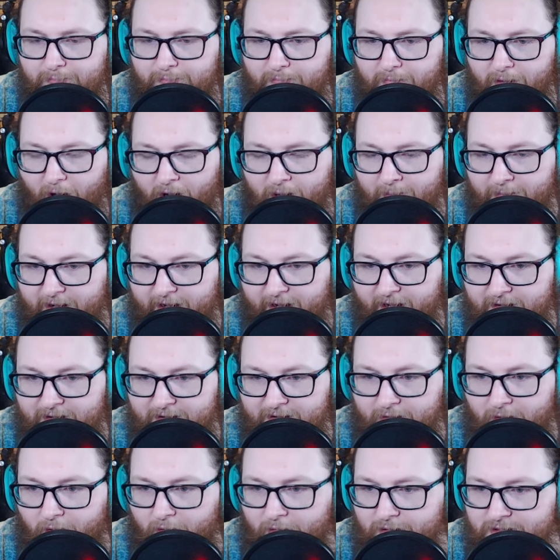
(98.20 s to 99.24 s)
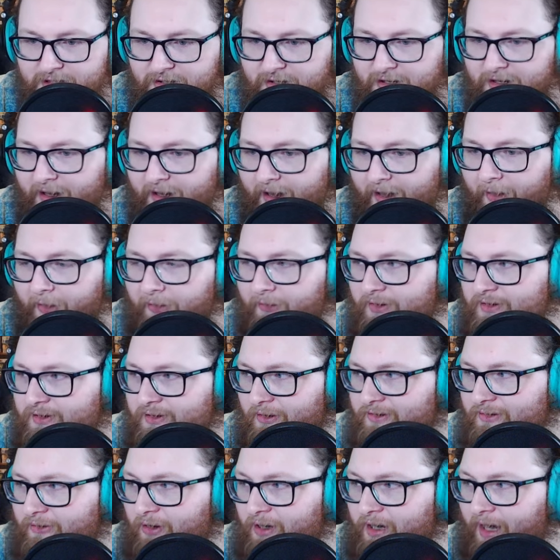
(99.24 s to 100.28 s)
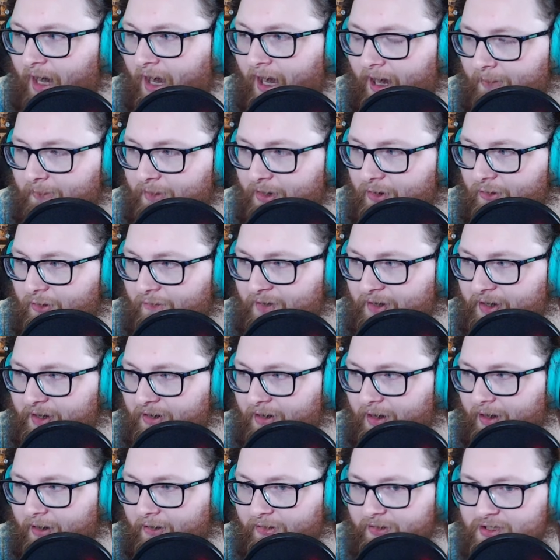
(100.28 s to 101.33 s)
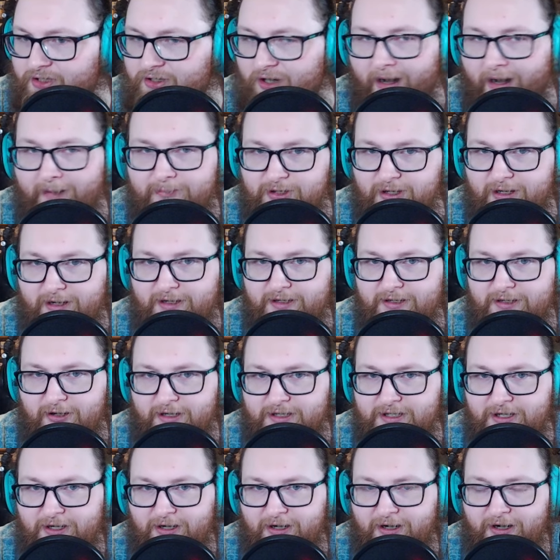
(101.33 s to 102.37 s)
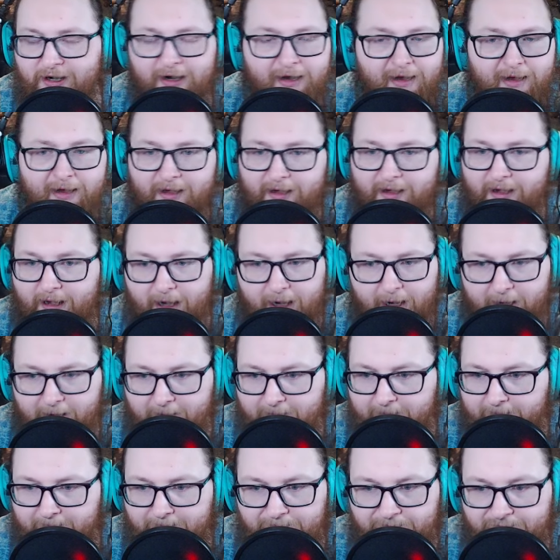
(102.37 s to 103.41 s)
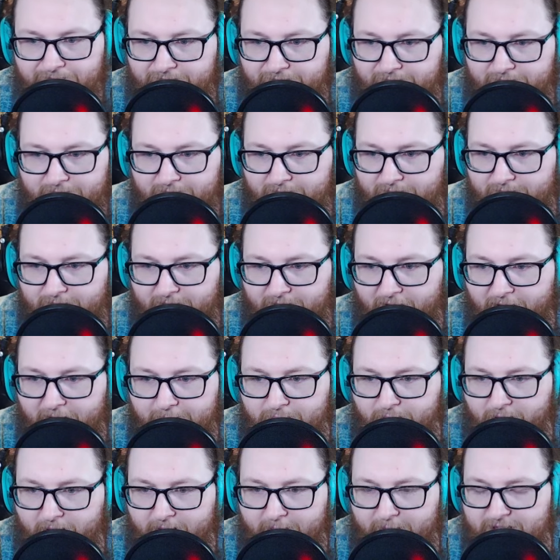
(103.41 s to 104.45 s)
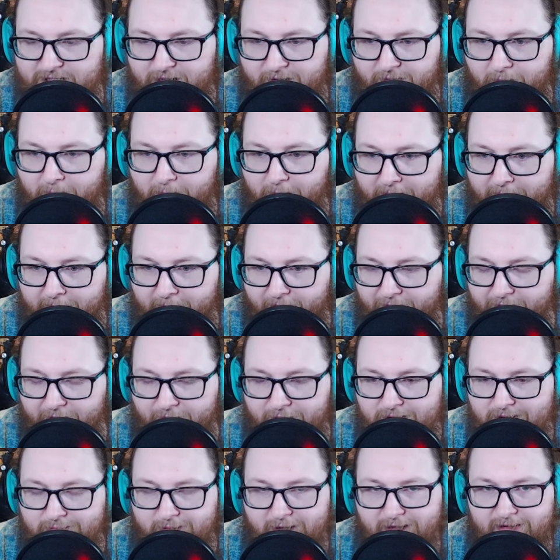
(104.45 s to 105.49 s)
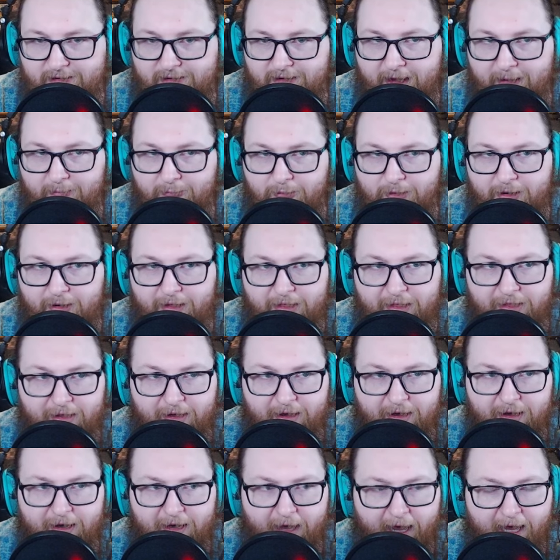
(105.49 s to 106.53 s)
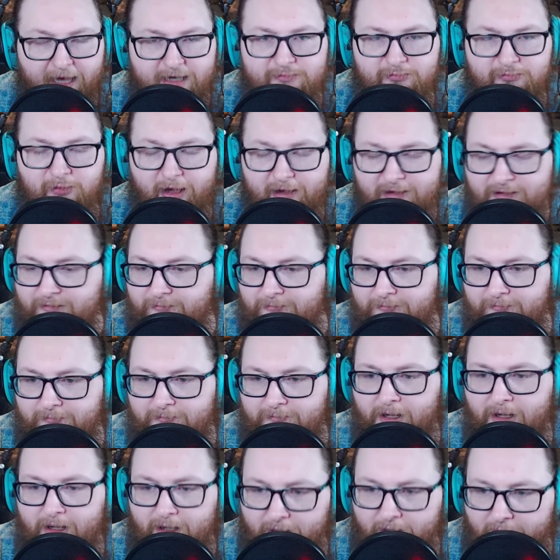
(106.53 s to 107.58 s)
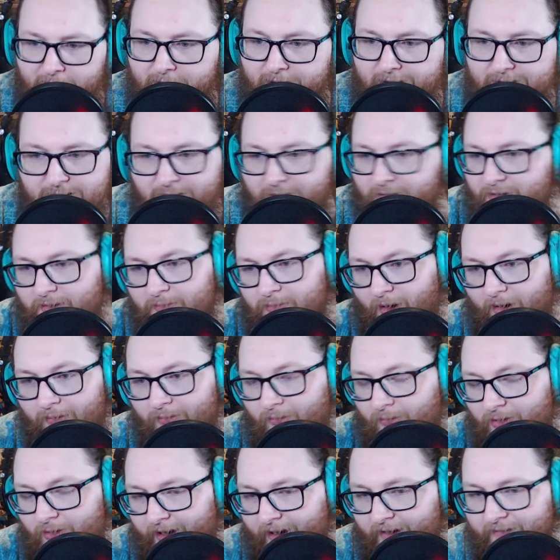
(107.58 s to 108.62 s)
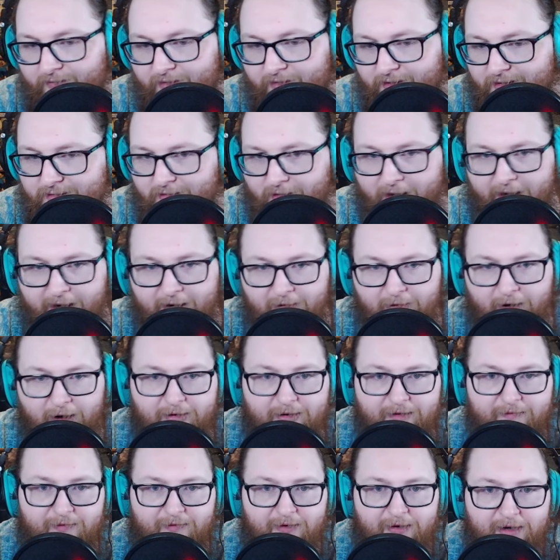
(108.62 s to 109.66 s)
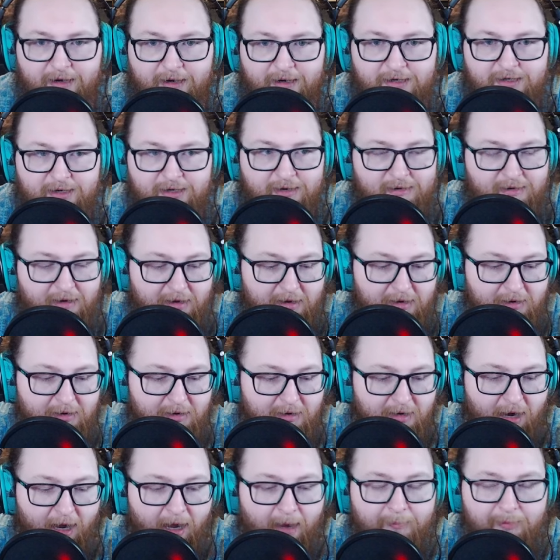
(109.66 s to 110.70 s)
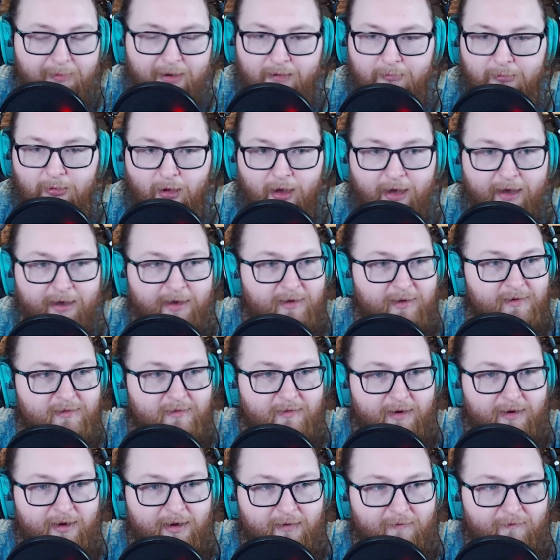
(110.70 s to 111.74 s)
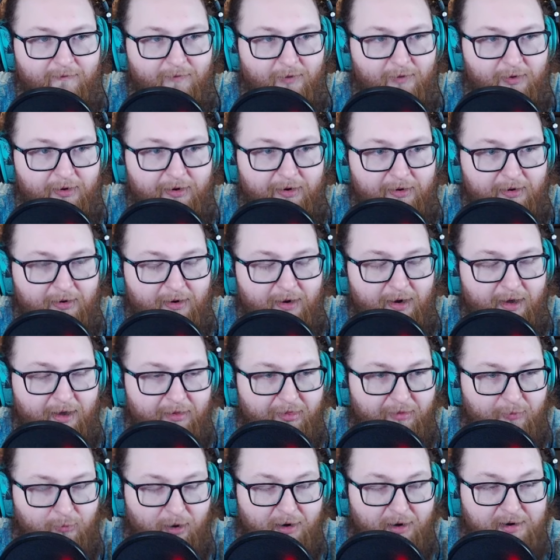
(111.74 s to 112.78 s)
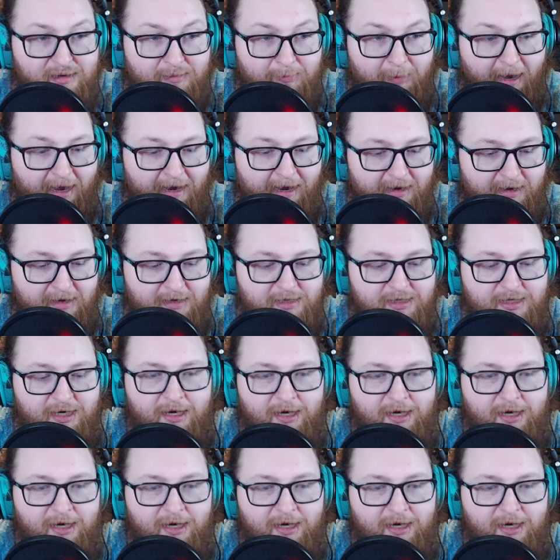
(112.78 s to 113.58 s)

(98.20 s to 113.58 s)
Armageddon Ultra, and then there's also a common over here out of the Trap Trick structure. Yeah, pretty much everybody bought those because it came with Ash Blossom. So you probably have these laying around if you need just a copy to play it for your Thrust package.